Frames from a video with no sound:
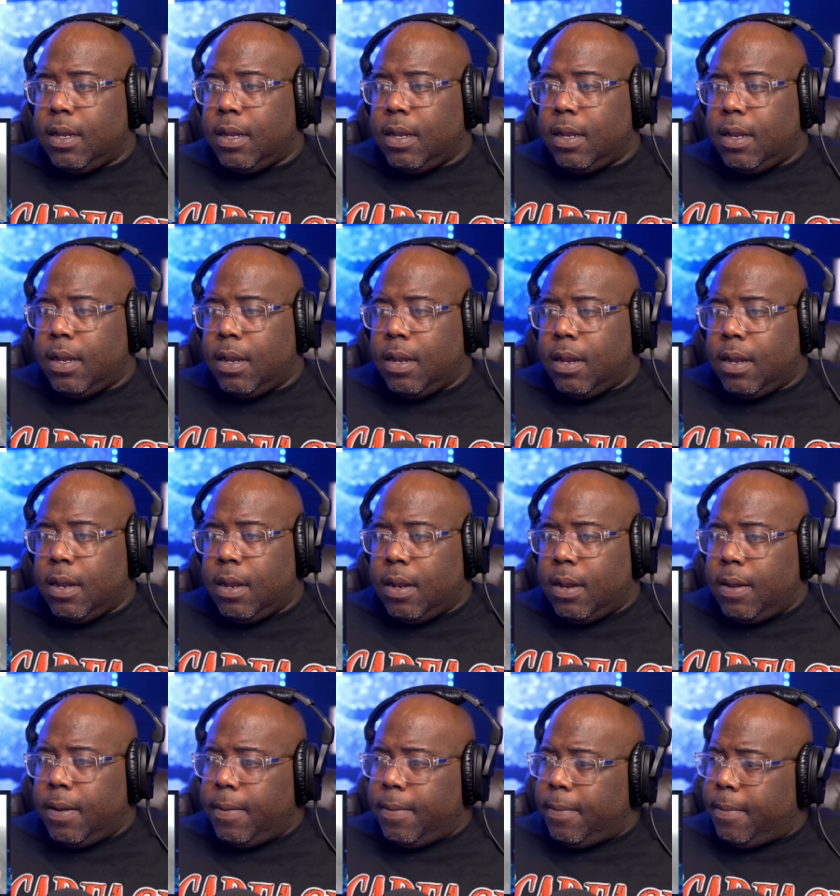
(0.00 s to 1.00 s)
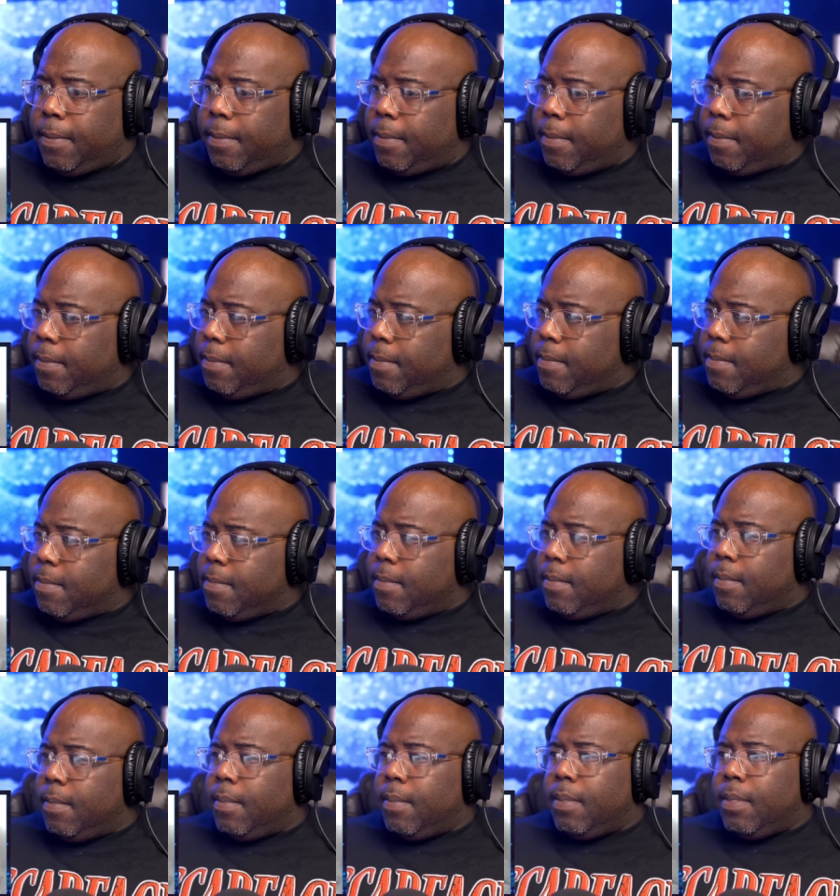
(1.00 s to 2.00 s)
Dude, that's
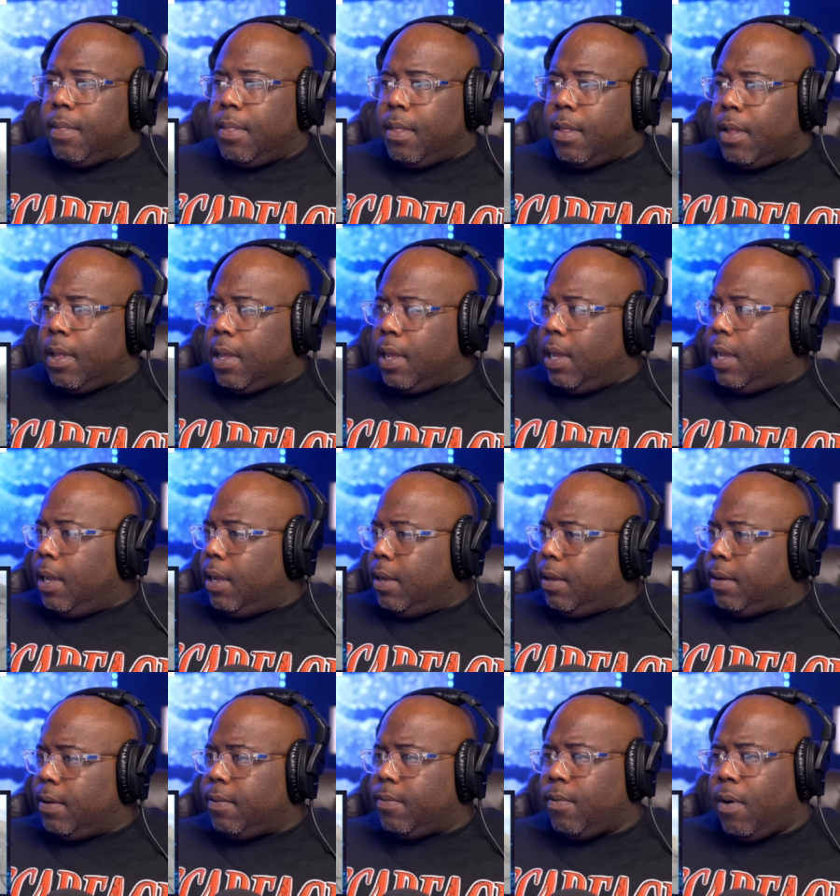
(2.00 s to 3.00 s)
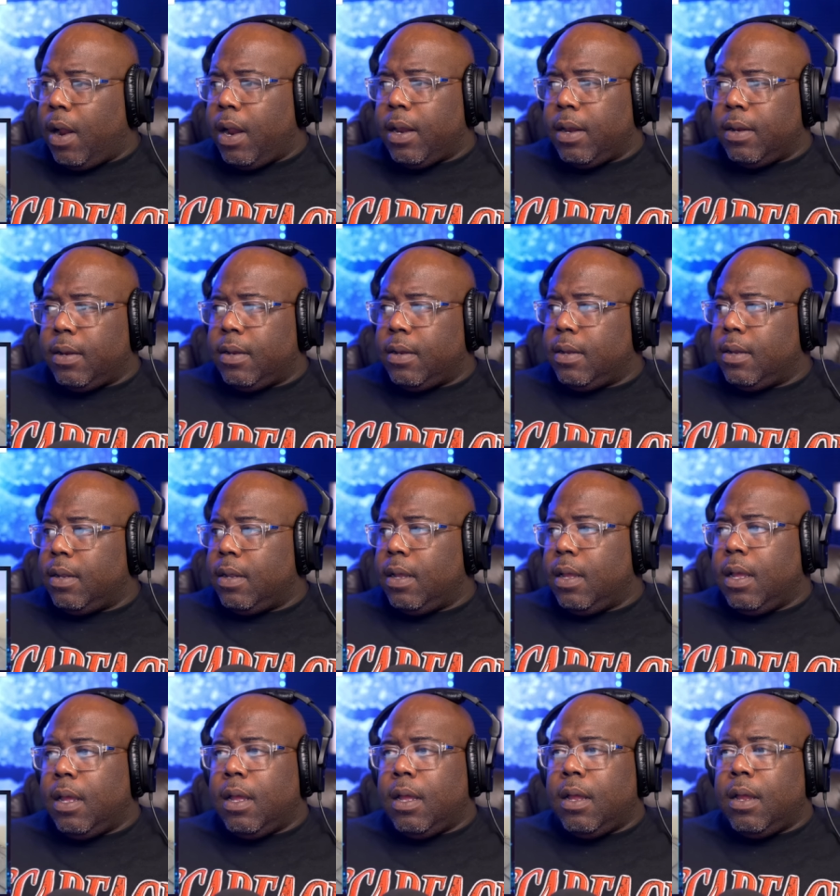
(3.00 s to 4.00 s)
through. All right, let's right. let's get out here and do
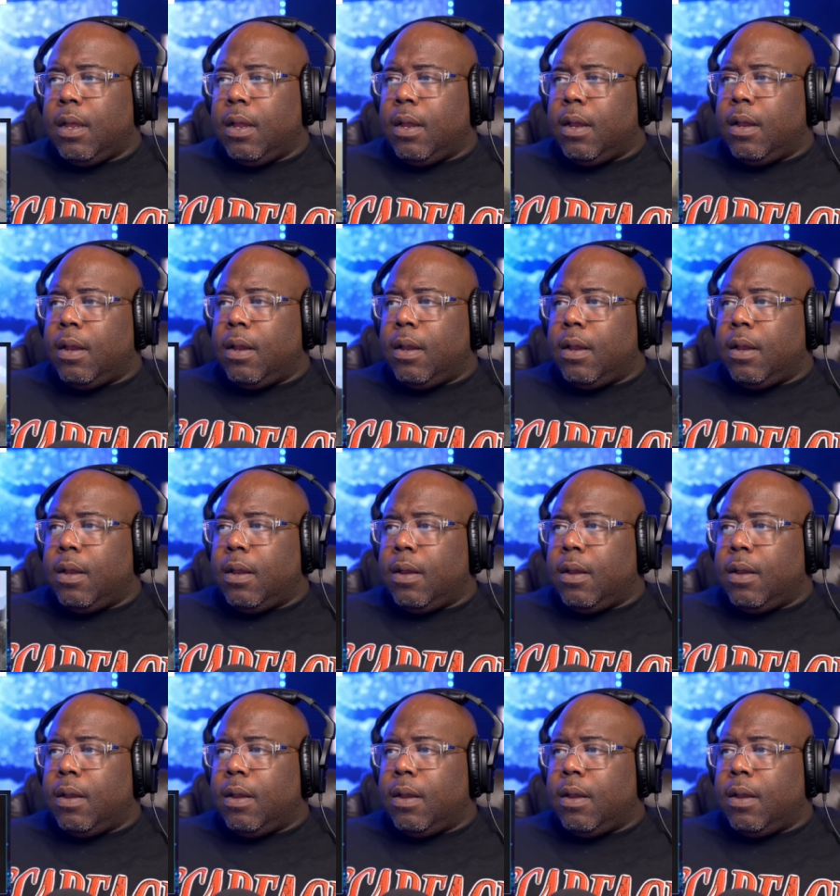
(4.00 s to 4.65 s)
something about this. Come on.